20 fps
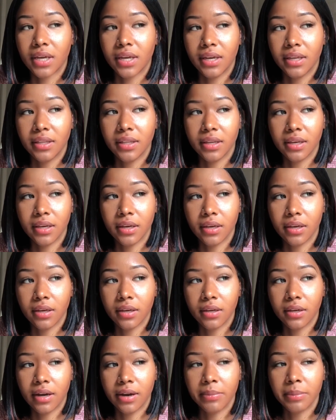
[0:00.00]
And
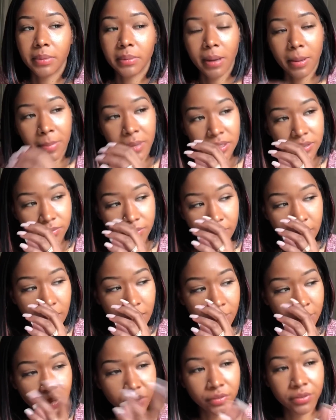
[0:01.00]
then I remember my best friend
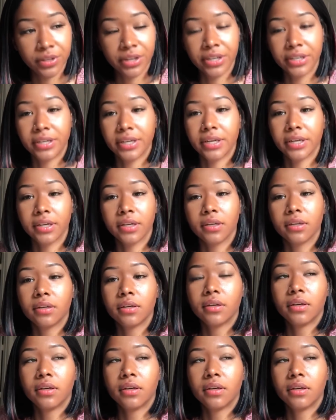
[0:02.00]
came over that night,